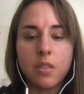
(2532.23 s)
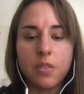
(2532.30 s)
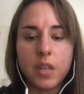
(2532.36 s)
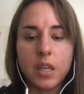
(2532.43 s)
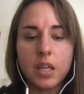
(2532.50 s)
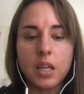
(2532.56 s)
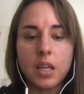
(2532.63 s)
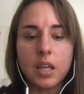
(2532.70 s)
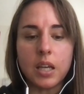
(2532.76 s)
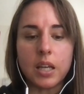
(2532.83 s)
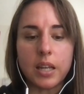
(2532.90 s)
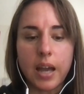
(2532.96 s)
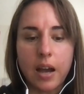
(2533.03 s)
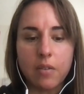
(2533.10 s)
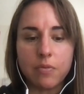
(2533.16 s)
thinking
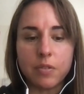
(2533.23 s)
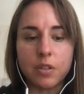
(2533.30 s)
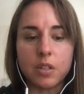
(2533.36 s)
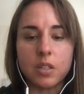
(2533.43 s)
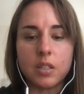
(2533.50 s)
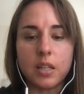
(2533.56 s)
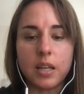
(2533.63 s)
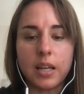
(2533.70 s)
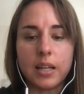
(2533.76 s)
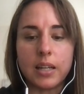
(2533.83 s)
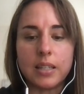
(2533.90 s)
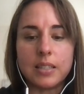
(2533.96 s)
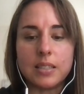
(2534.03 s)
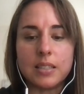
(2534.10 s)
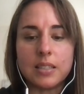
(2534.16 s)
and effort
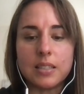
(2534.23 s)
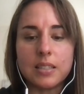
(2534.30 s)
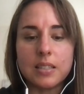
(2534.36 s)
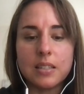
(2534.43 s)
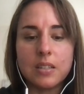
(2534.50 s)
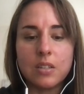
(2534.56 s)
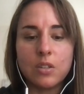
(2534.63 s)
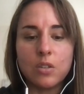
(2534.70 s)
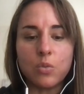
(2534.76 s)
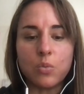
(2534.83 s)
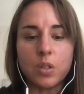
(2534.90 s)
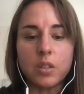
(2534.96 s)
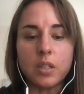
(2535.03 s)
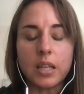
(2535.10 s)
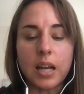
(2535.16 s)
and
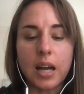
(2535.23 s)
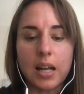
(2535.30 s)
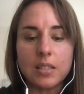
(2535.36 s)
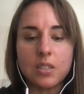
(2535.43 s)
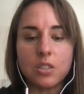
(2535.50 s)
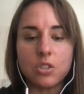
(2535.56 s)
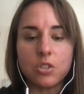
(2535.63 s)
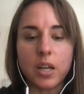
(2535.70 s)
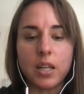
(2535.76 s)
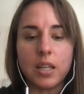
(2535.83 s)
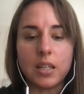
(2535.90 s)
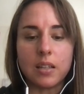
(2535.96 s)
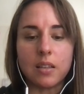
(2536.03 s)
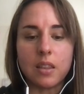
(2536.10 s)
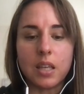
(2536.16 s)
really
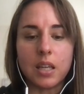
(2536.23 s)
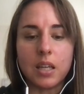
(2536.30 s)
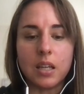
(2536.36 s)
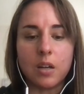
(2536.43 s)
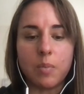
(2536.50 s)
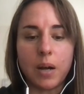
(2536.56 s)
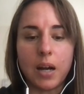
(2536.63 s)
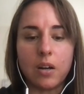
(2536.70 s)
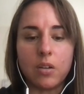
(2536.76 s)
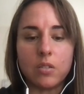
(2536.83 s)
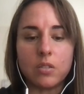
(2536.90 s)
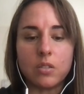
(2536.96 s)
concentrating and thinking about